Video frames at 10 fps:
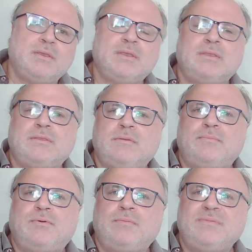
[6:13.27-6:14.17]
and he
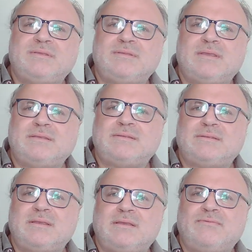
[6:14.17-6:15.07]
promises
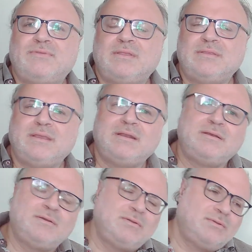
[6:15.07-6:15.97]
uh, Avtandil
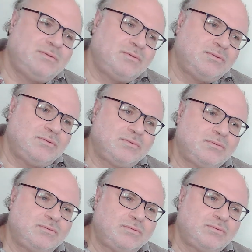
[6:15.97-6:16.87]

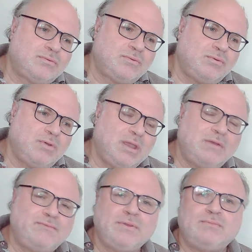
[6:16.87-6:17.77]
to
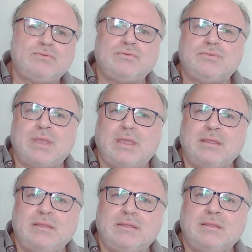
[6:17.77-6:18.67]
help him to
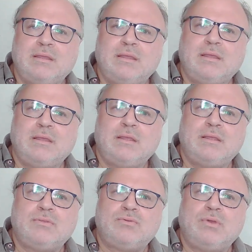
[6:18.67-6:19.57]
try
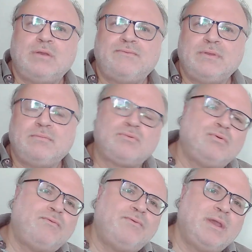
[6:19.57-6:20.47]
uh, to help him
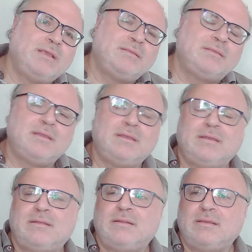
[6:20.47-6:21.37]
to find
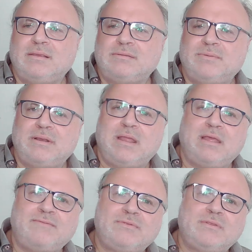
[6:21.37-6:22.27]
uh, his
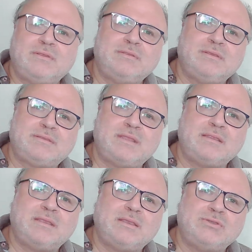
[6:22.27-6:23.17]
beloved, the
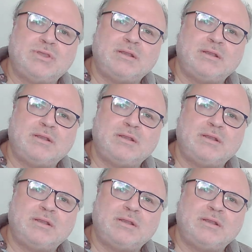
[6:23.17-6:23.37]
Standard